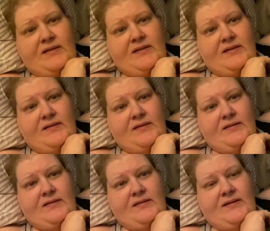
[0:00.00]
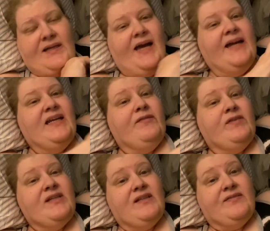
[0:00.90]
I can never
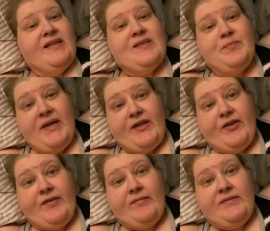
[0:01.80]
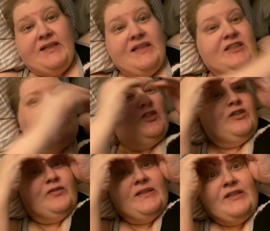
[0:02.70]
tell if that's better. It
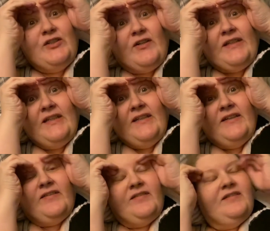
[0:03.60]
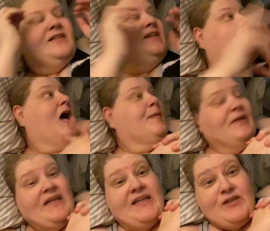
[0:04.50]
look really dark in here. I
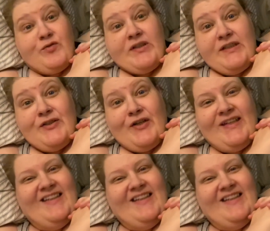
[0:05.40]
mean, it is really dark in